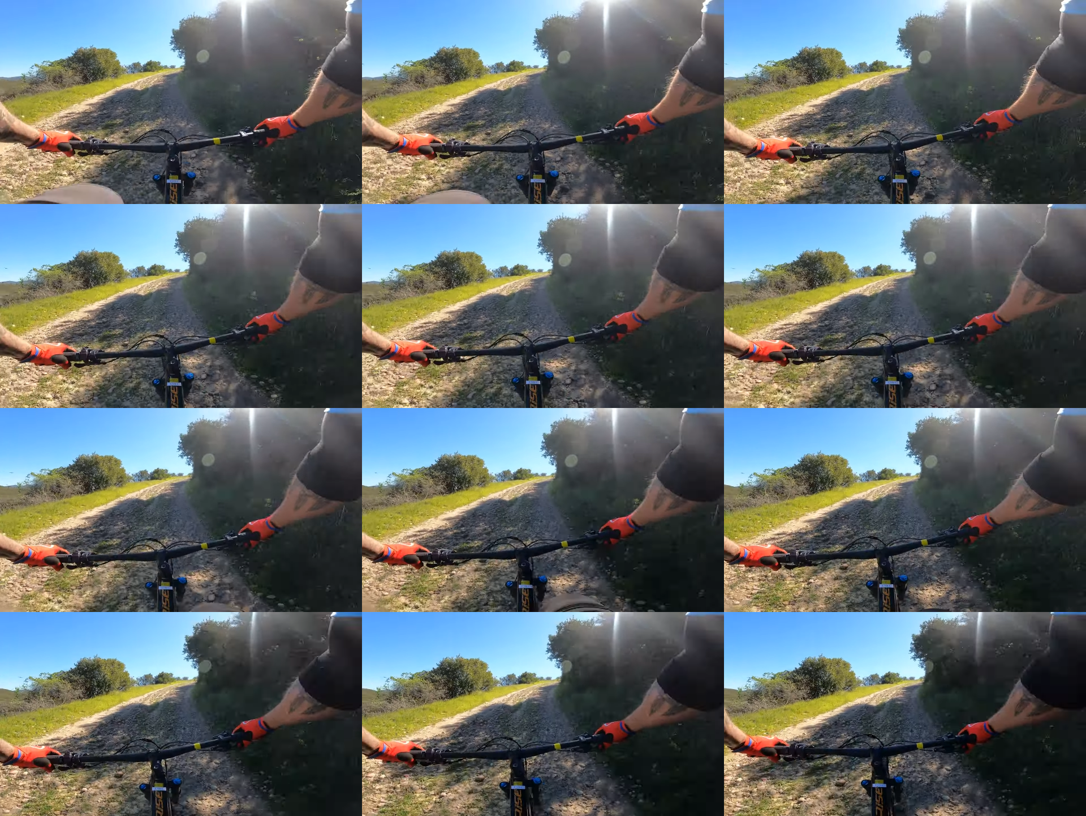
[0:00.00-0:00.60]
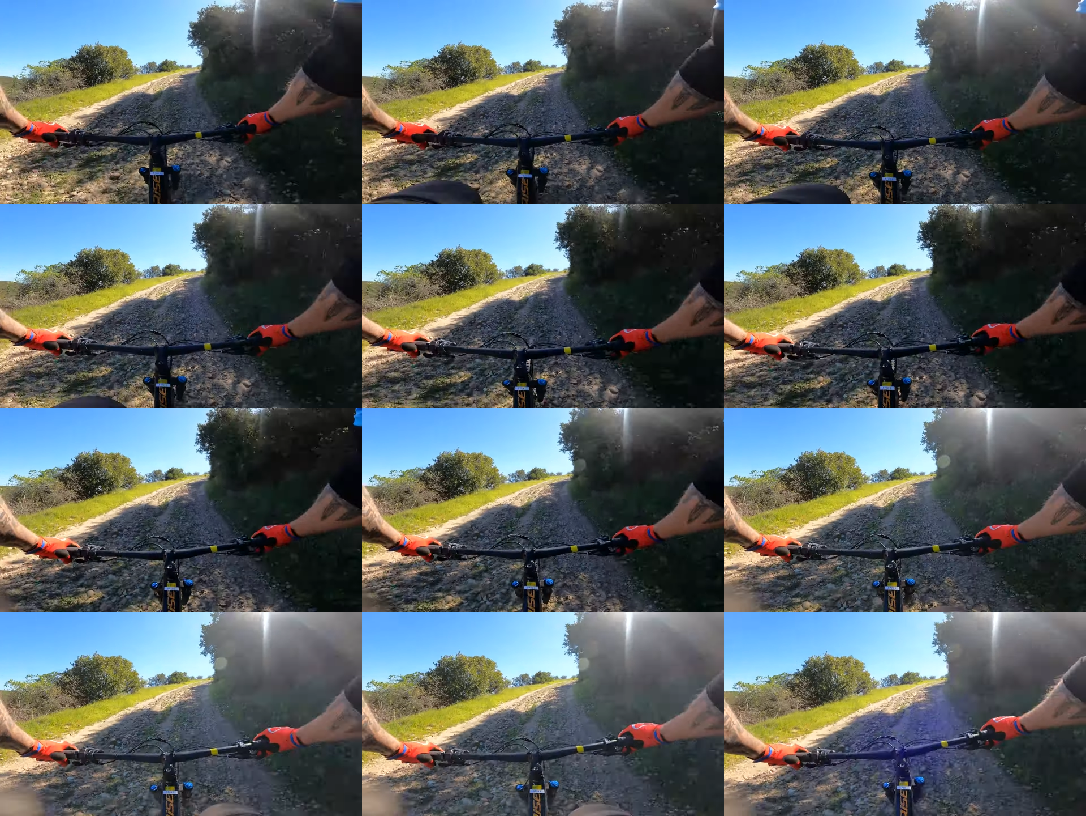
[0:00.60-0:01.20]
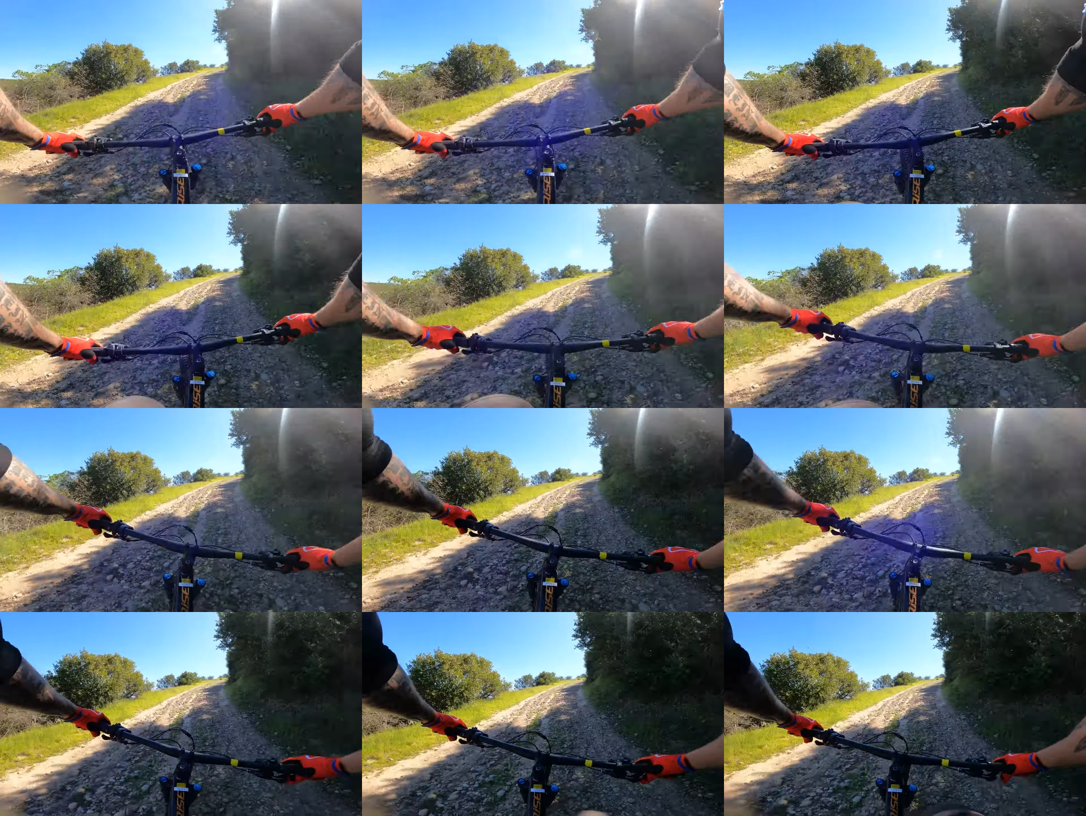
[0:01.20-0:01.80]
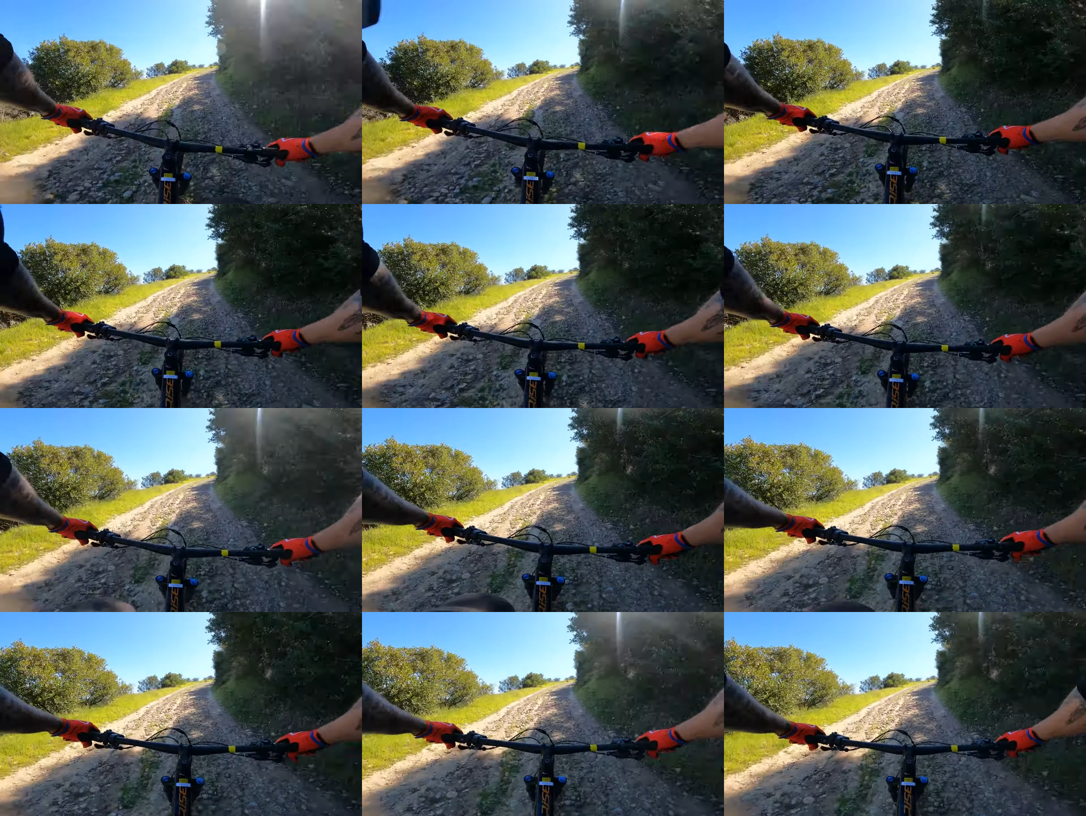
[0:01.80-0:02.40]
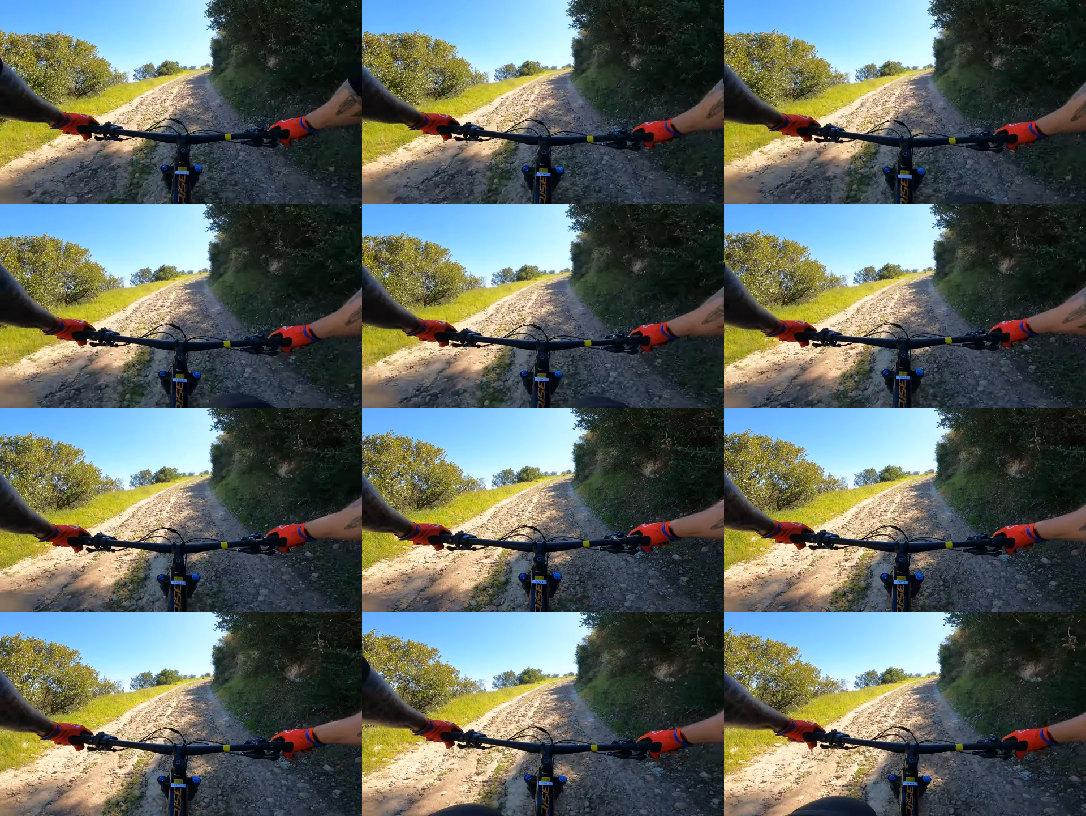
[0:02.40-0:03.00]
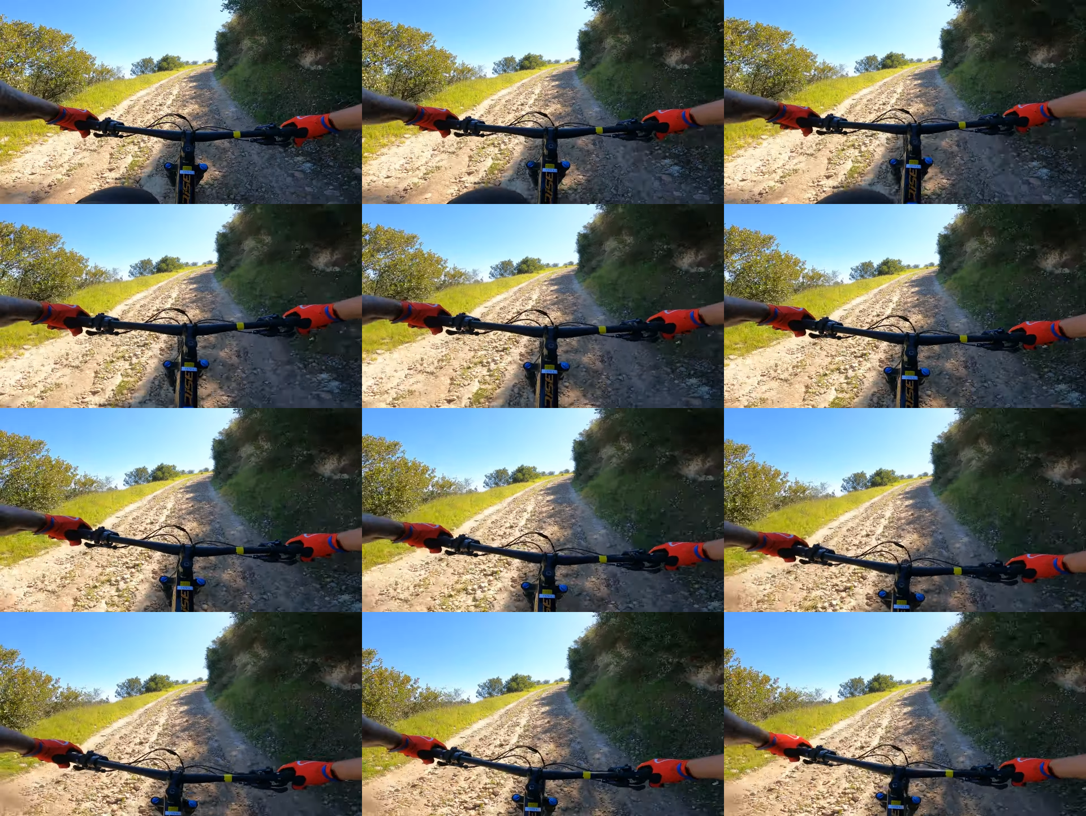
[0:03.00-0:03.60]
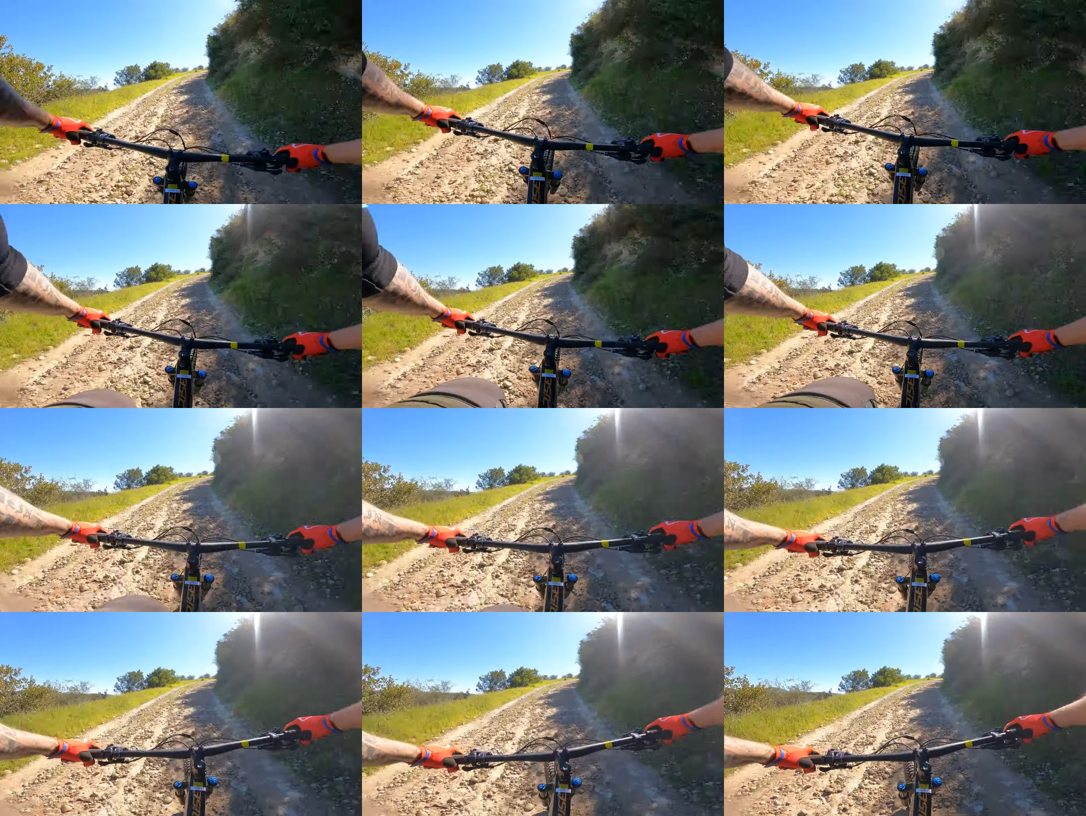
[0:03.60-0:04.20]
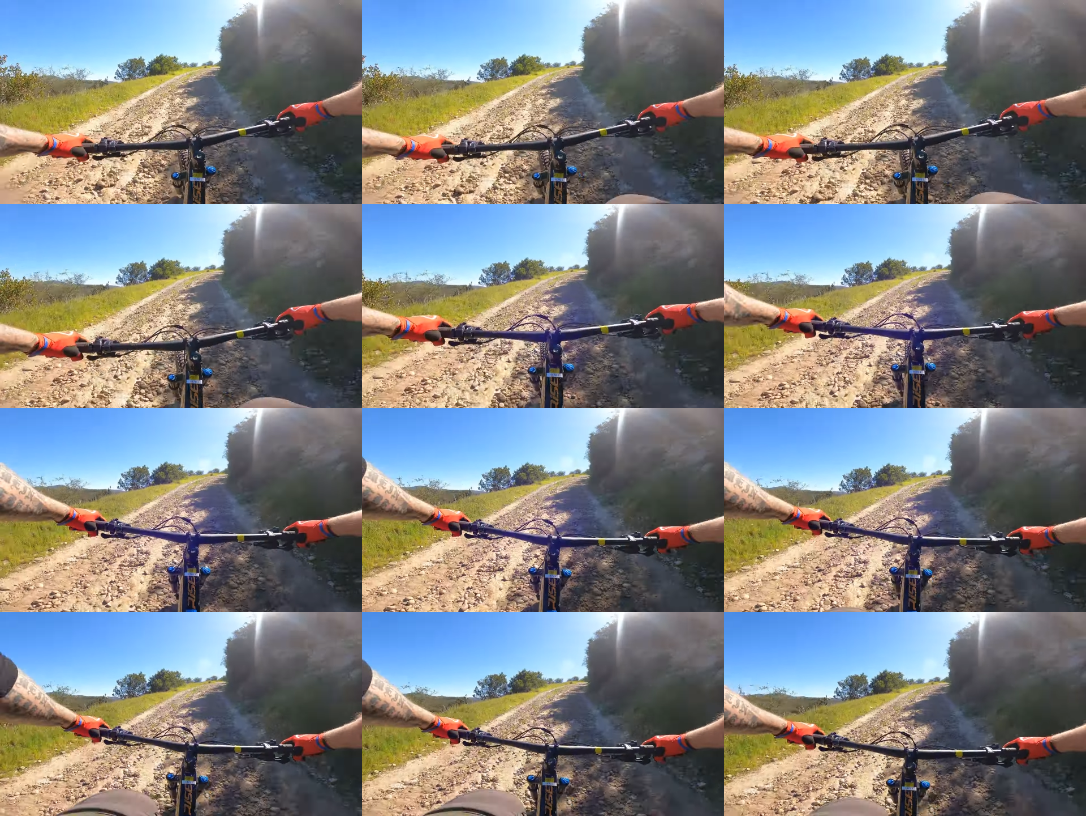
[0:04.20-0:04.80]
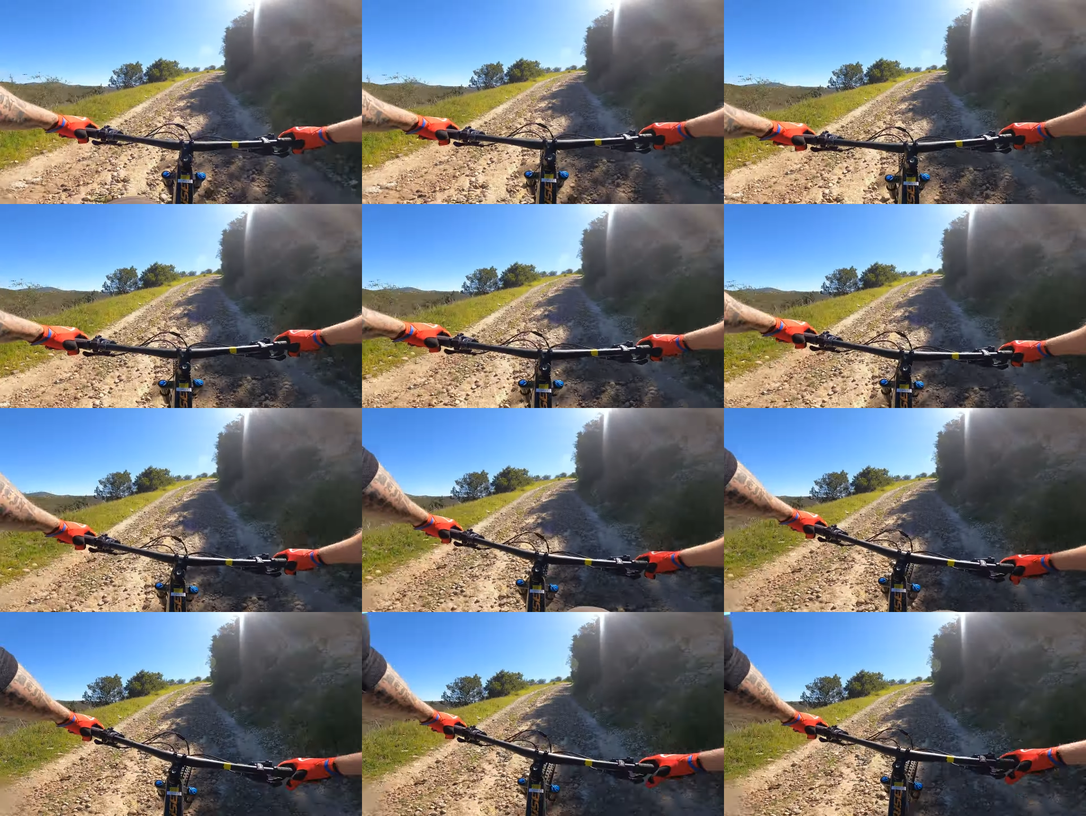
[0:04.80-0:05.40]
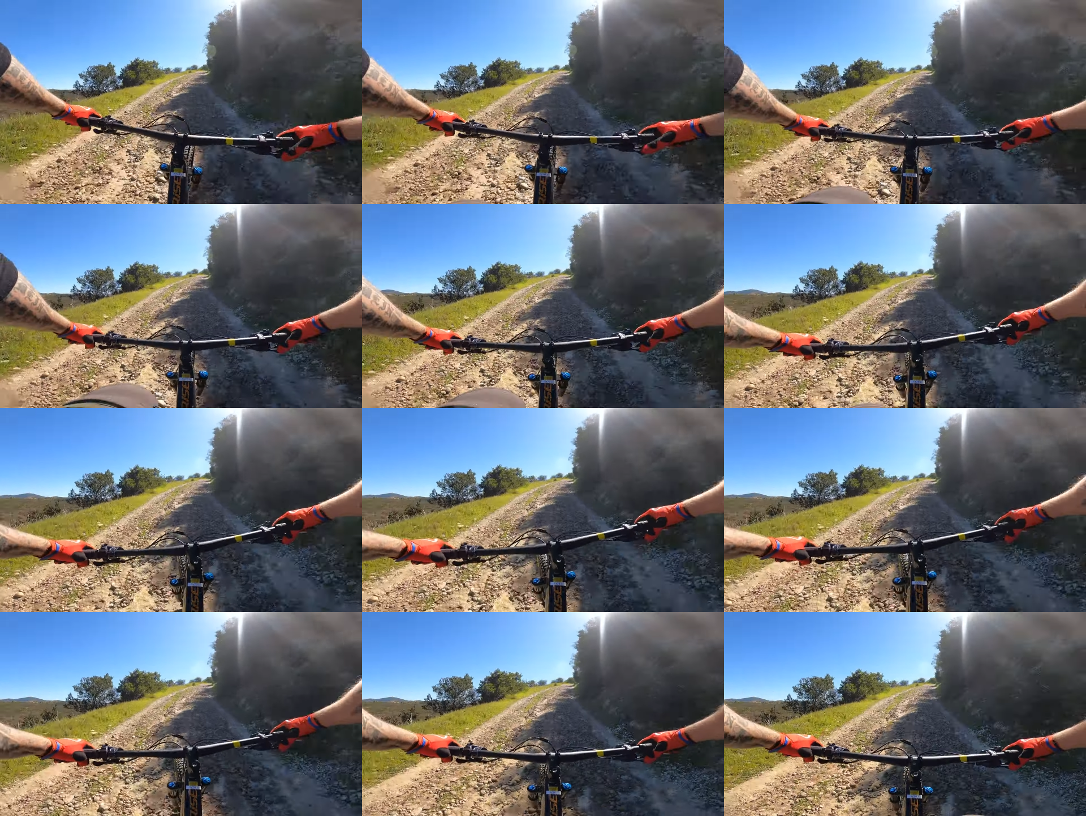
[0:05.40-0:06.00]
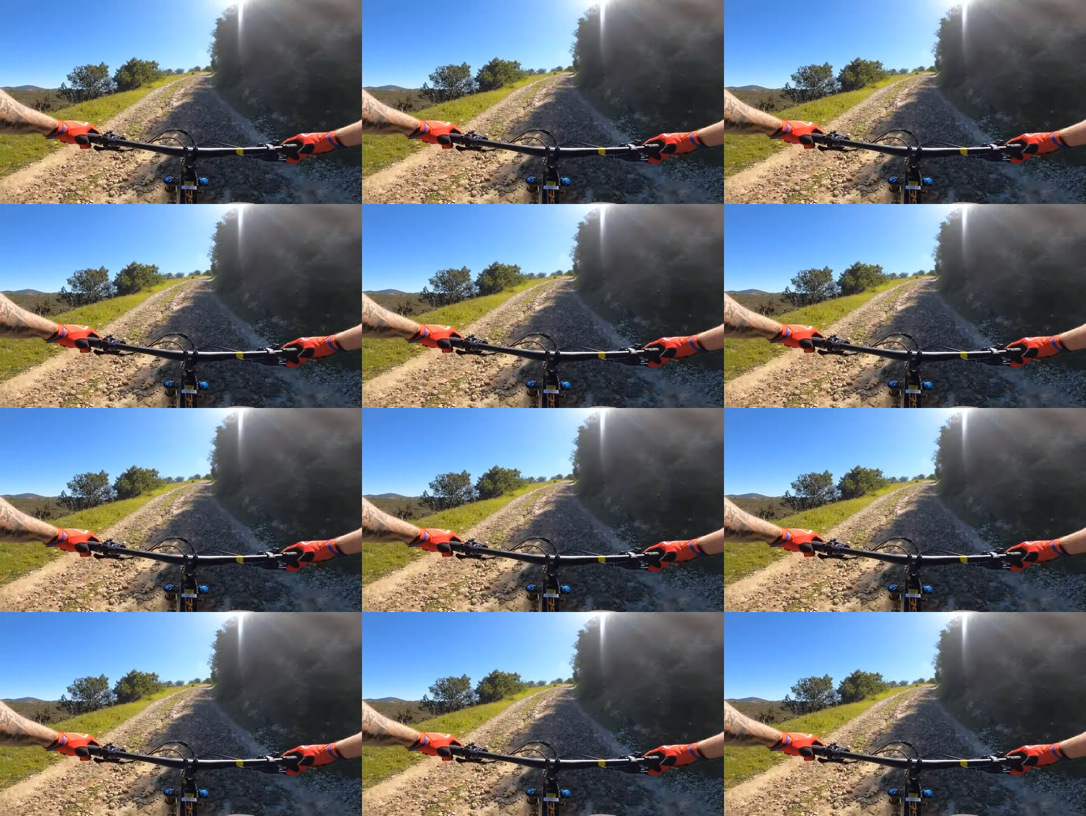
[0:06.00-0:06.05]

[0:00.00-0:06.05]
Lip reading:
(no speaker visible)